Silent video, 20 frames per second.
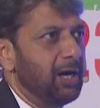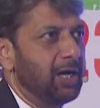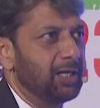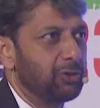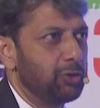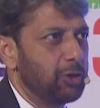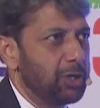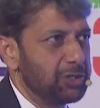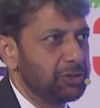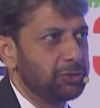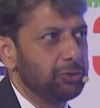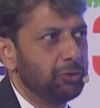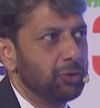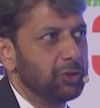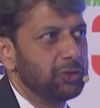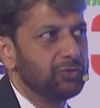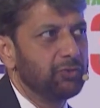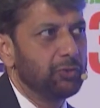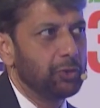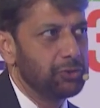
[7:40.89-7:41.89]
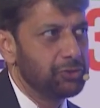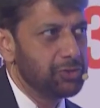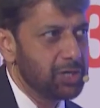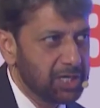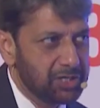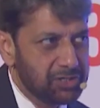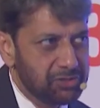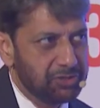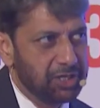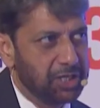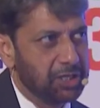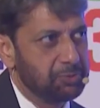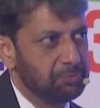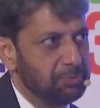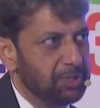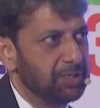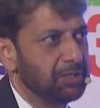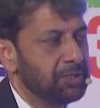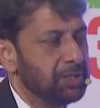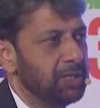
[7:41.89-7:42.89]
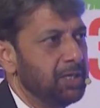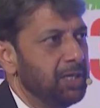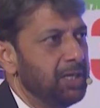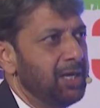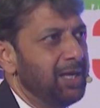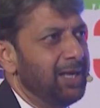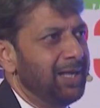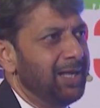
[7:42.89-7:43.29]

a thresholds for drug treatment,